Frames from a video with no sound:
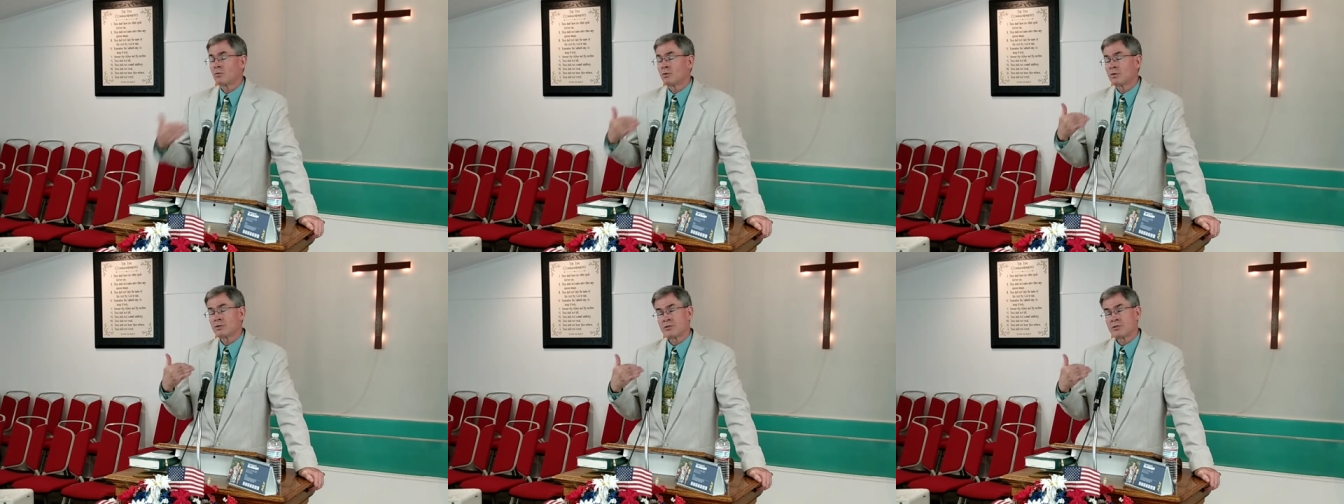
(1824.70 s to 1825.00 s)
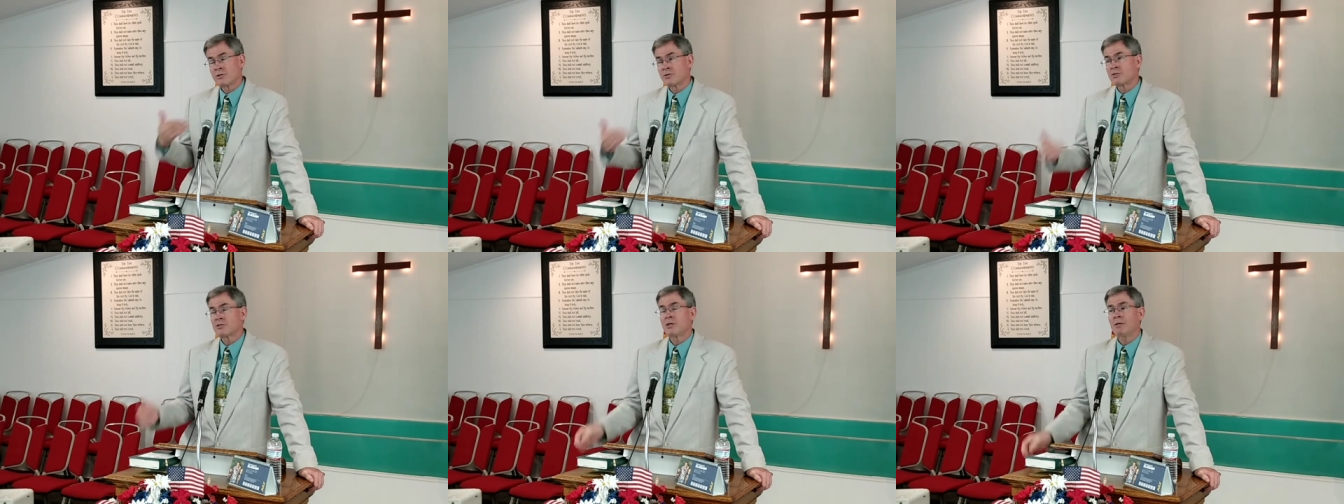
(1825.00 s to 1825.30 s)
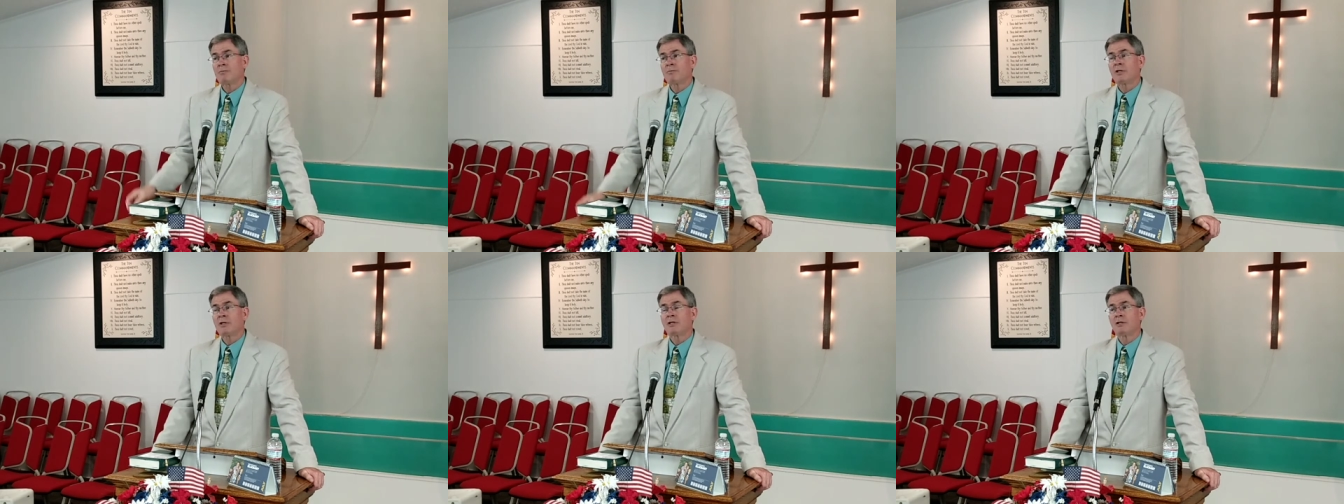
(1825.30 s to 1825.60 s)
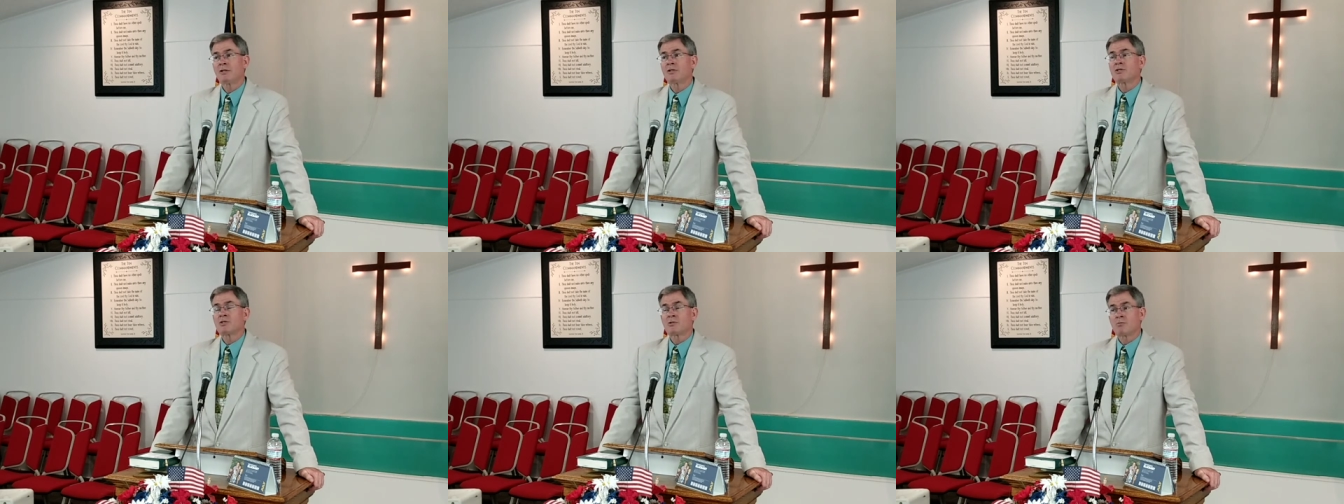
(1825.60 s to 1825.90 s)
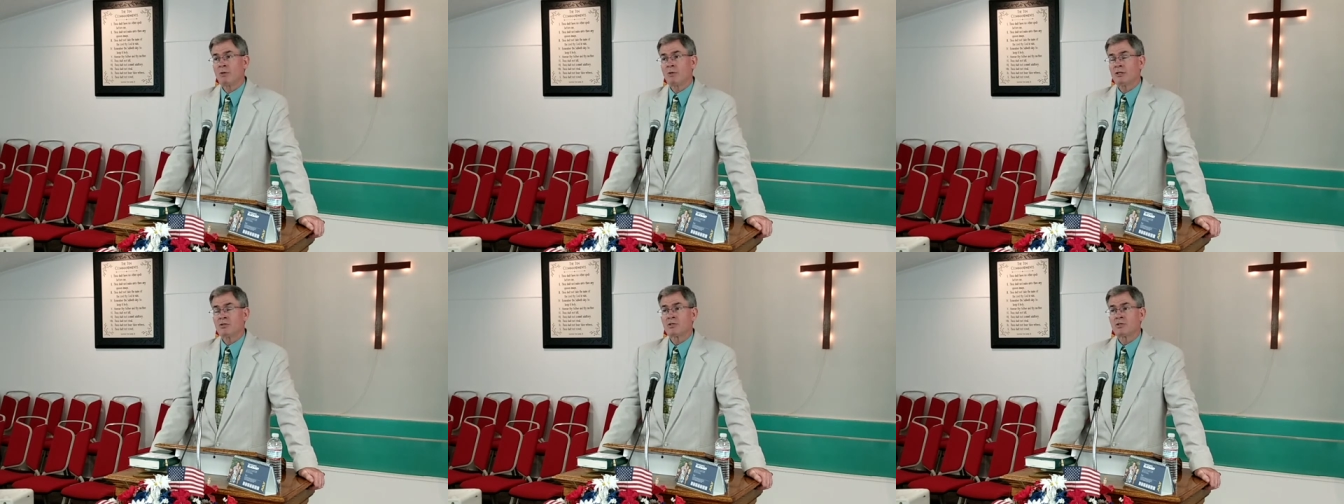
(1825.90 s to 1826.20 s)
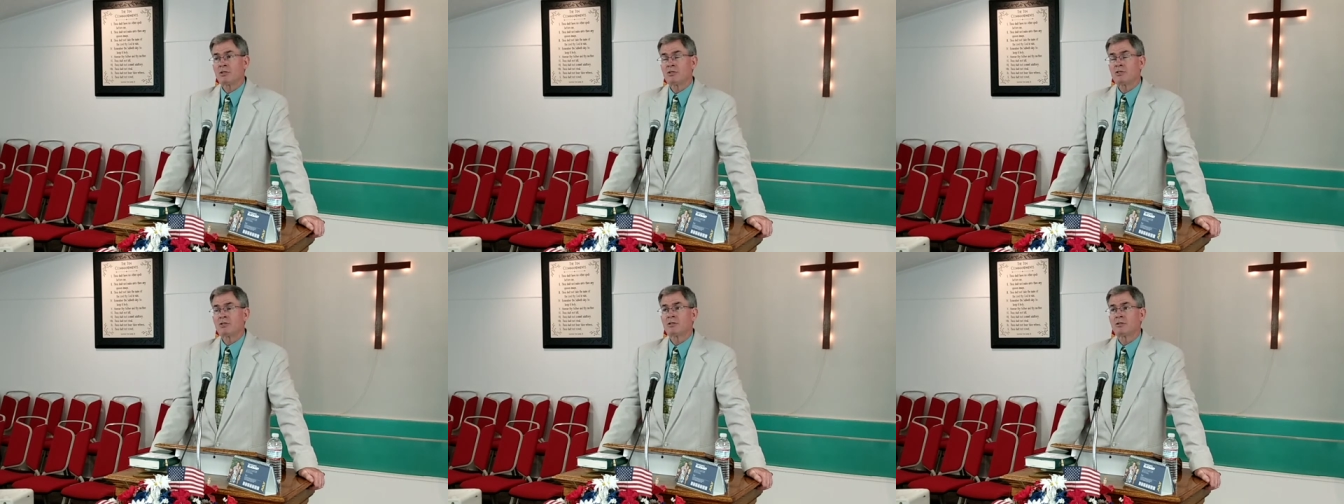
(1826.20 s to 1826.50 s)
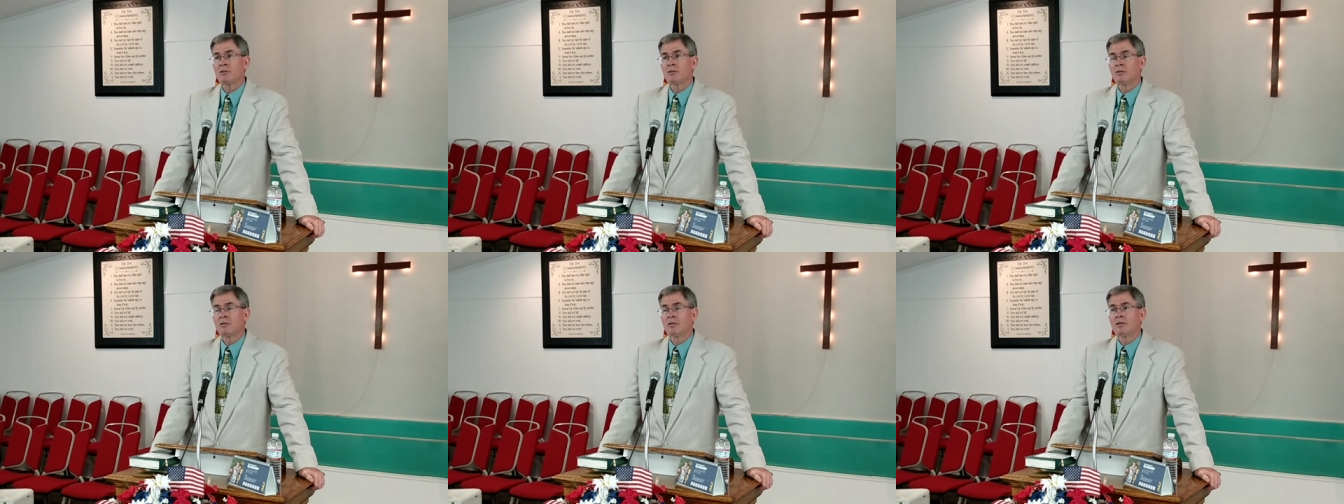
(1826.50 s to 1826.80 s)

was there something in this message